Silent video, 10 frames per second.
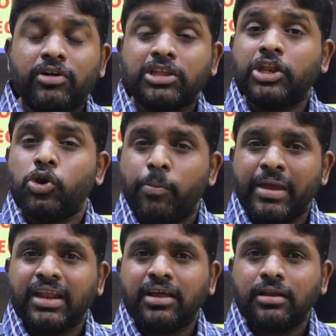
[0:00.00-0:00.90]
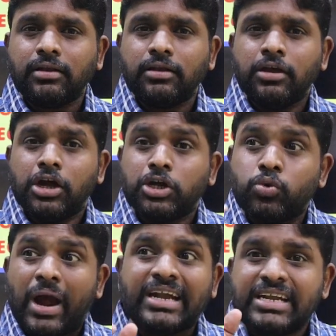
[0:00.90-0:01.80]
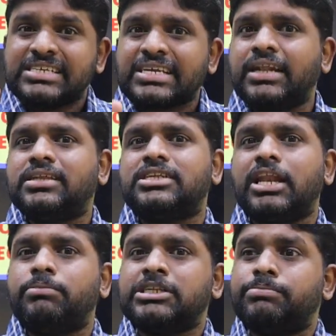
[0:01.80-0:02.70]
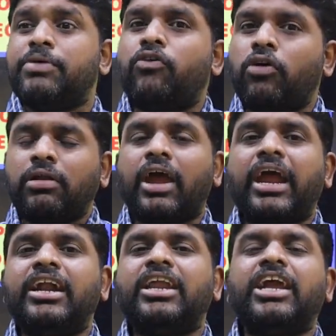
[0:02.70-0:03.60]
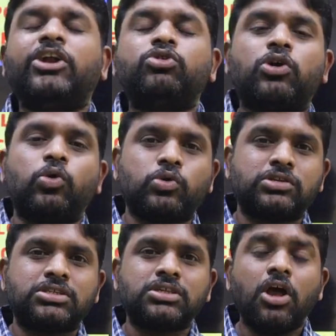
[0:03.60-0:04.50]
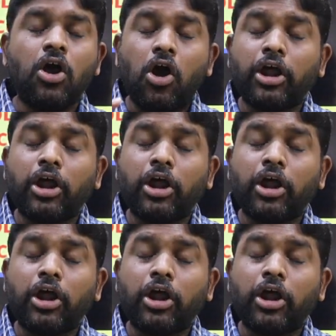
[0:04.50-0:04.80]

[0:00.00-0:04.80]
for the new beginner to understand the syllabus before entering into the course